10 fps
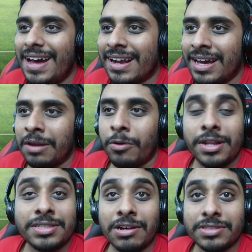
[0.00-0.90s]
I kind of
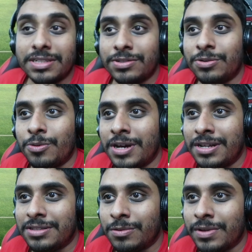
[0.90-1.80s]
wanted Chelsea
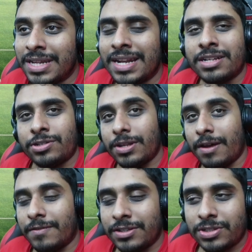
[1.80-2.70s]
to win, and they should
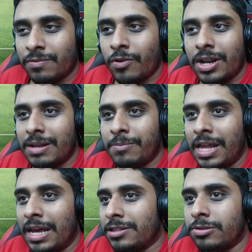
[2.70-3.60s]
have. They should have won
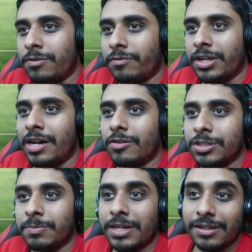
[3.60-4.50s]
by like 2 or 3
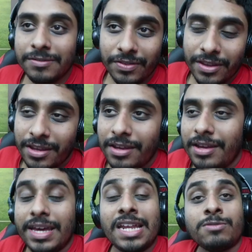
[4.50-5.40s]
goals, but
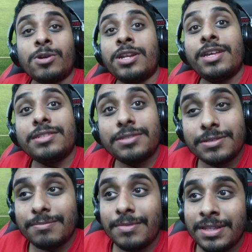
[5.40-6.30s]
it is what it
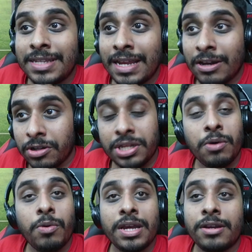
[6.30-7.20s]
is. They got the
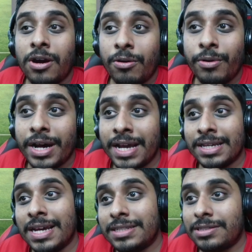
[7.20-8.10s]
away goal, I
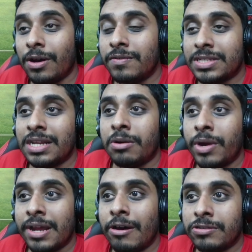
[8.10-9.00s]
guess. Obviously,
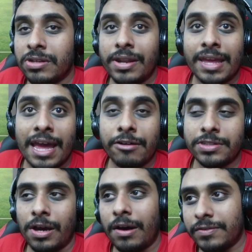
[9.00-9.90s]
away goals only
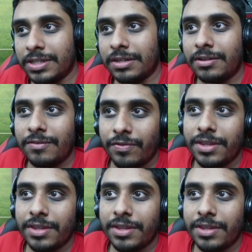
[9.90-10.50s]
count after